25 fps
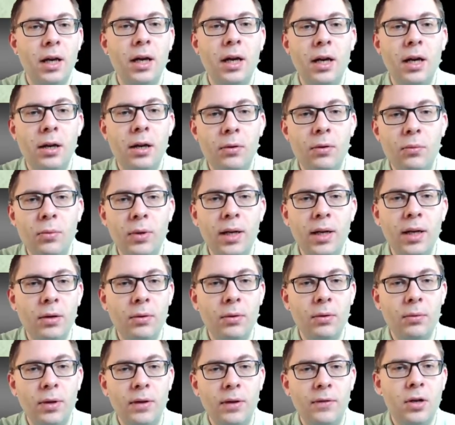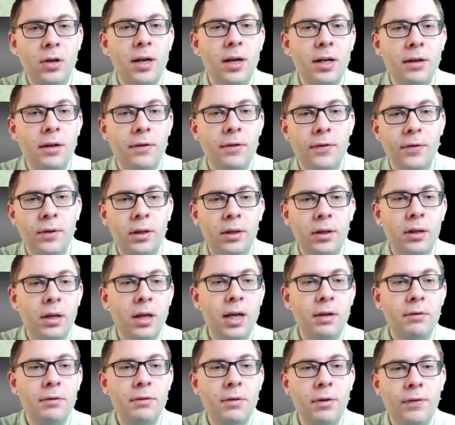we're kind of
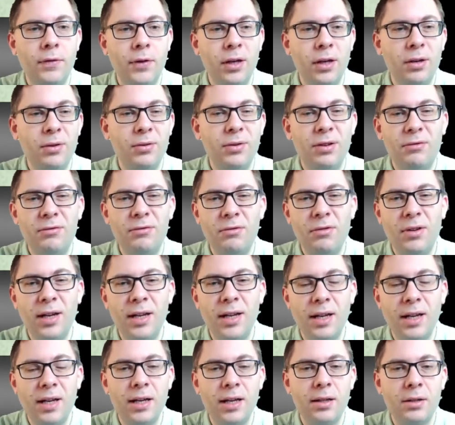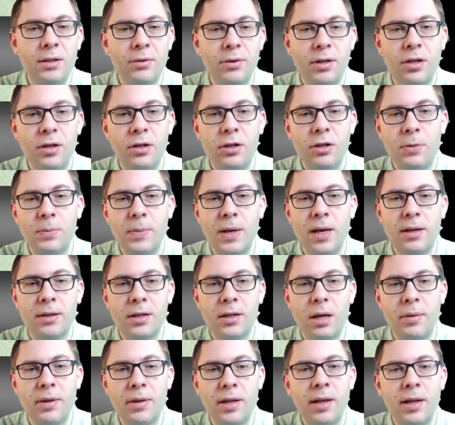learning review, not really going to do a huge amount of
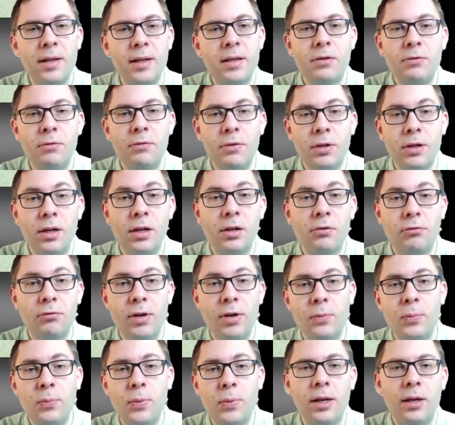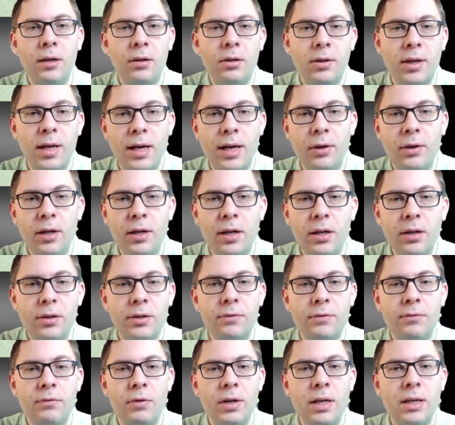time of that. There's a grid we're going to look at, you're going to do
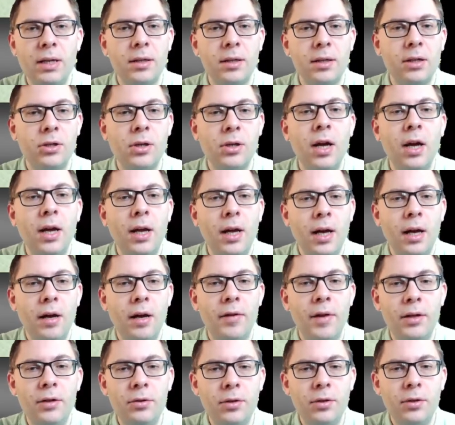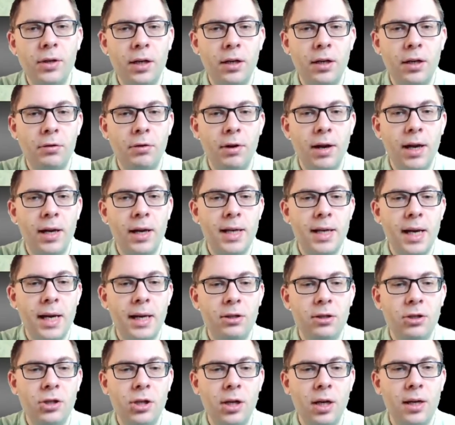some research, and then you're going to create a
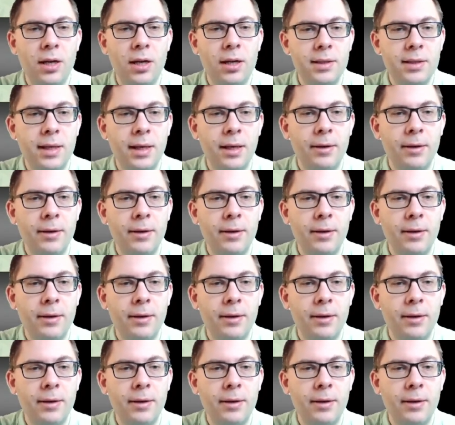charter.